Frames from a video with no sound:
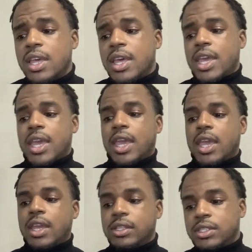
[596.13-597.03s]

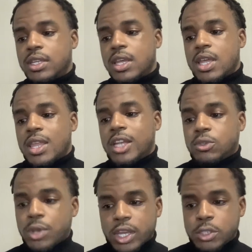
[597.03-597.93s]
And that's
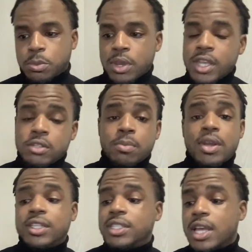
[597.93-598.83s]
where he explains and
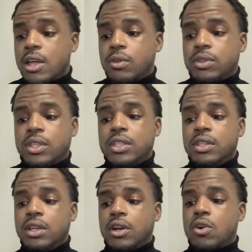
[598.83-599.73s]
breaks down
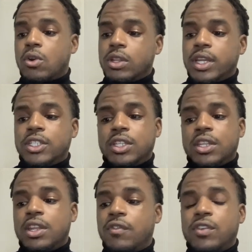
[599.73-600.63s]
the correlation, the
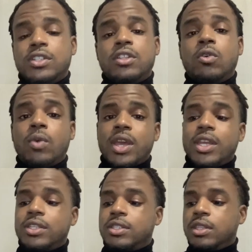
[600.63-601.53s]
difference in the
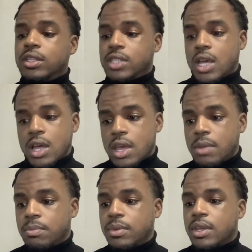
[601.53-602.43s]
ways the time,